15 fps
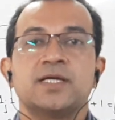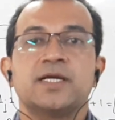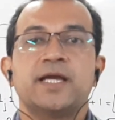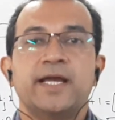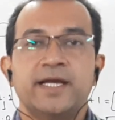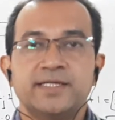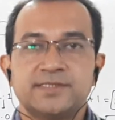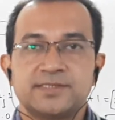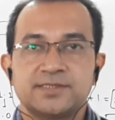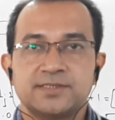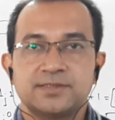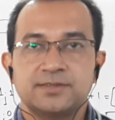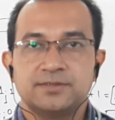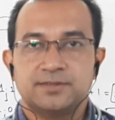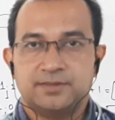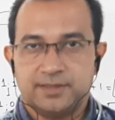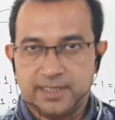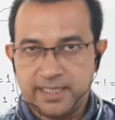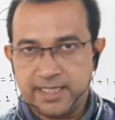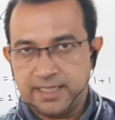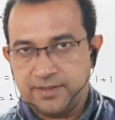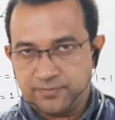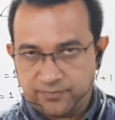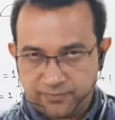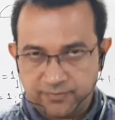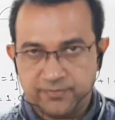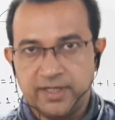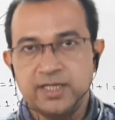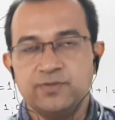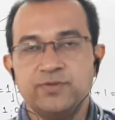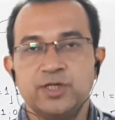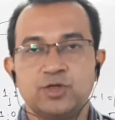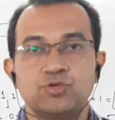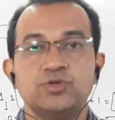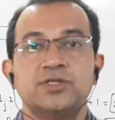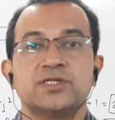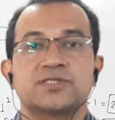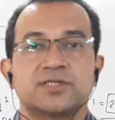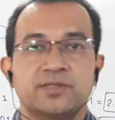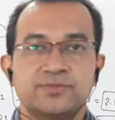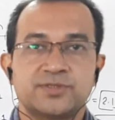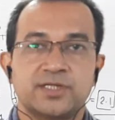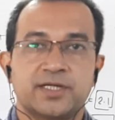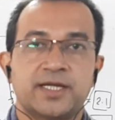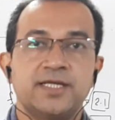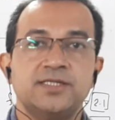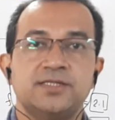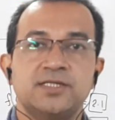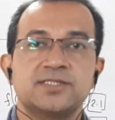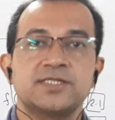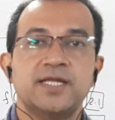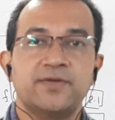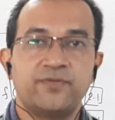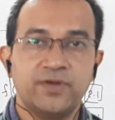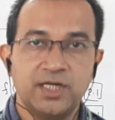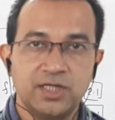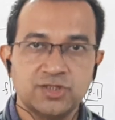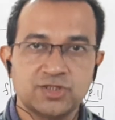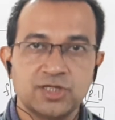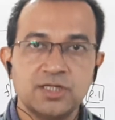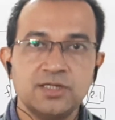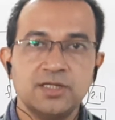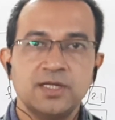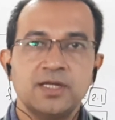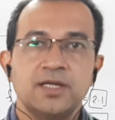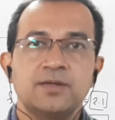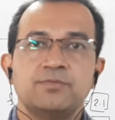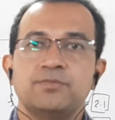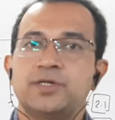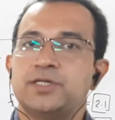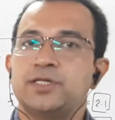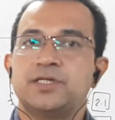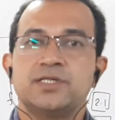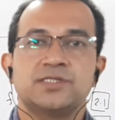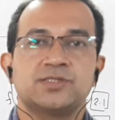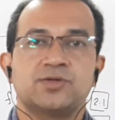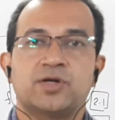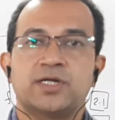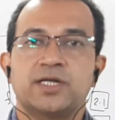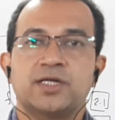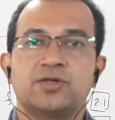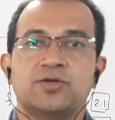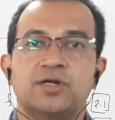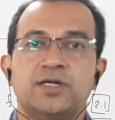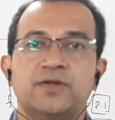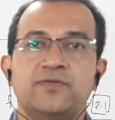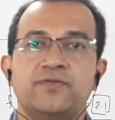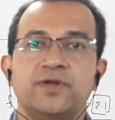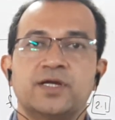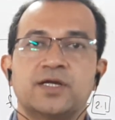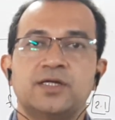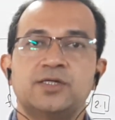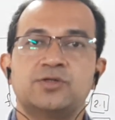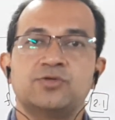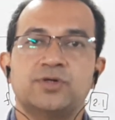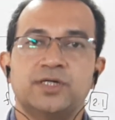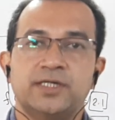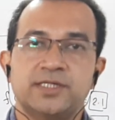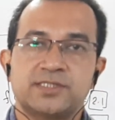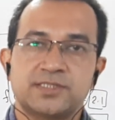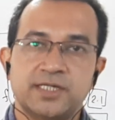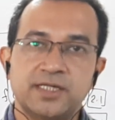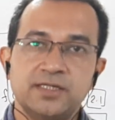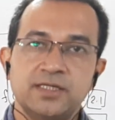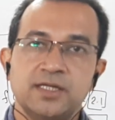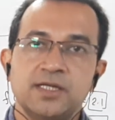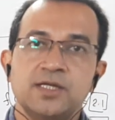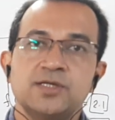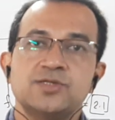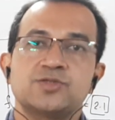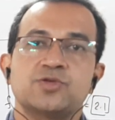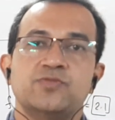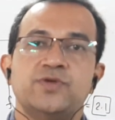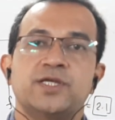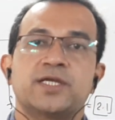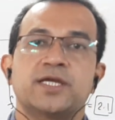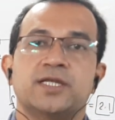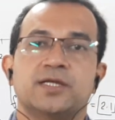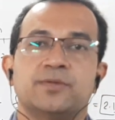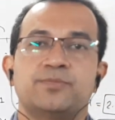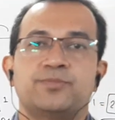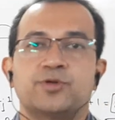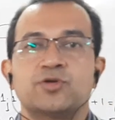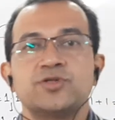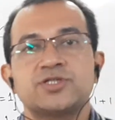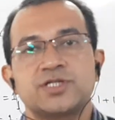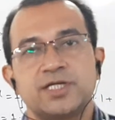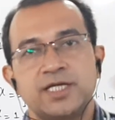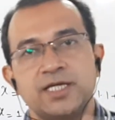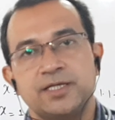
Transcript: and when we do the sums again this definition, but it is not at all difficult to understand. So we can approach A